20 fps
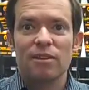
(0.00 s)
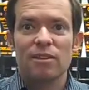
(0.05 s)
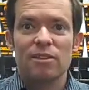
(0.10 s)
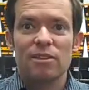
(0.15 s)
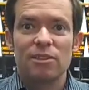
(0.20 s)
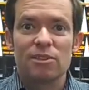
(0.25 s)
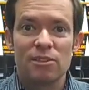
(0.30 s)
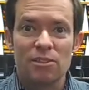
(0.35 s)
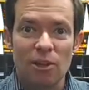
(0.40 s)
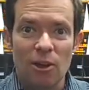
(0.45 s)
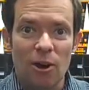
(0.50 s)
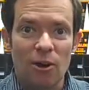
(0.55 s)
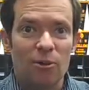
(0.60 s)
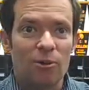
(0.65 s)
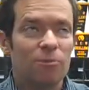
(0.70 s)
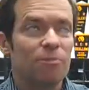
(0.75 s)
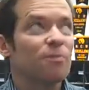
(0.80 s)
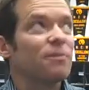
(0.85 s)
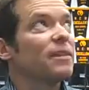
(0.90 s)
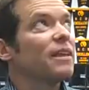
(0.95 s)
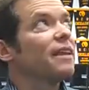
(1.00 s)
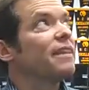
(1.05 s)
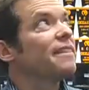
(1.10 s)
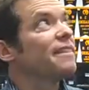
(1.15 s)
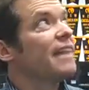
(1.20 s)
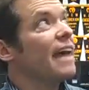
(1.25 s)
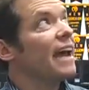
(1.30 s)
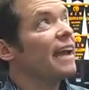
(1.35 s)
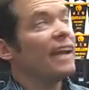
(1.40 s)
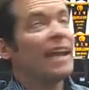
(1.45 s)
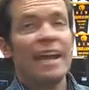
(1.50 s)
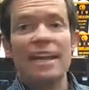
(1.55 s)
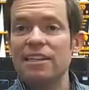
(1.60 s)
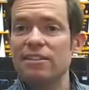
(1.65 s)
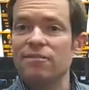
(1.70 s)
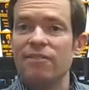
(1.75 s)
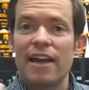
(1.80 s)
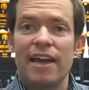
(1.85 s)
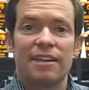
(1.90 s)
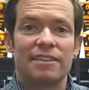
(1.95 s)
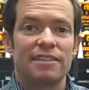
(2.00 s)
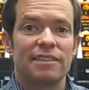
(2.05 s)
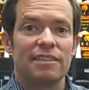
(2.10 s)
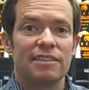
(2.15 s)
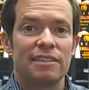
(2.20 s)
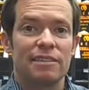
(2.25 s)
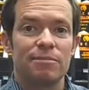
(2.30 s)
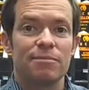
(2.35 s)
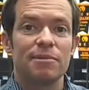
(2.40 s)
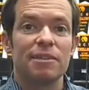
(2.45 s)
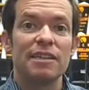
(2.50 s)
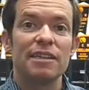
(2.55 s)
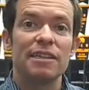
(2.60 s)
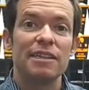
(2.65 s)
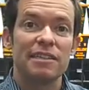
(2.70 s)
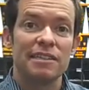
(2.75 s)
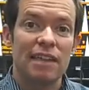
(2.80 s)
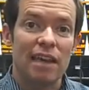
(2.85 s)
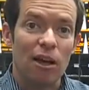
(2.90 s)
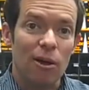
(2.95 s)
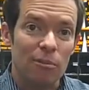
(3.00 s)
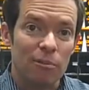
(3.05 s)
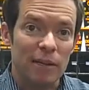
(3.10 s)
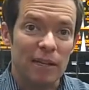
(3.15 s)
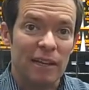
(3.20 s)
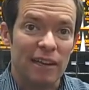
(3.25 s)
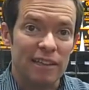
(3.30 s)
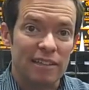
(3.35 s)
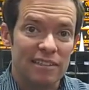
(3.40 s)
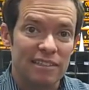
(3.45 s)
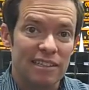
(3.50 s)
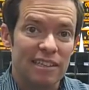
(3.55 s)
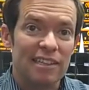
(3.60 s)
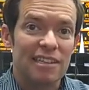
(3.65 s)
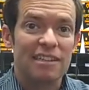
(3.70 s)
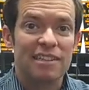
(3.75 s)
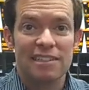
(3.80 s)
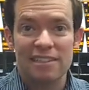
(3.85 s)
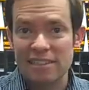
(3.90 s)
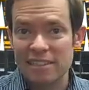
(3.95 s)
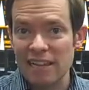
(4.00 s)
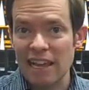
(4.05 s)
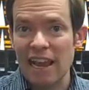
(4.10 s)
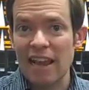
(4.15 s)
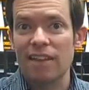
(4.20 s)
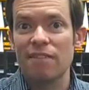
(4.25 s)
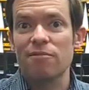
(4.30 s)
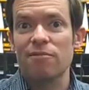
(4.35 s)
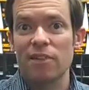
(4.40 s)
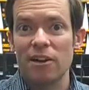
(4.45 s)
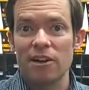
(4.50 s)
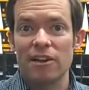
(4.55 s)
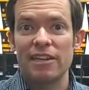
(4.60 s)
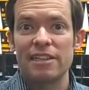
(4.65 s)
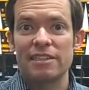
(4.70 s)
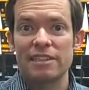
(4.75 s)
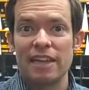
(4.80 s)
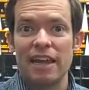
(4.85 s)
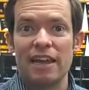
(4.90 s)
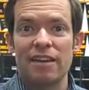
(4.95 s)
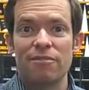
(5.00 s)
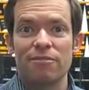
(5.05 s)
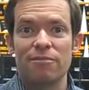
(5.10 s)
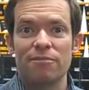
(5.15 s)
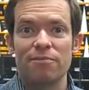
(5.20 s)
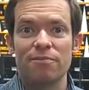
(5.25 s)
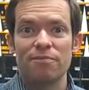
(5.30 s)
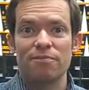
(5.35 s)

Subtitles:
So that HVAC system is helping us stay very safe.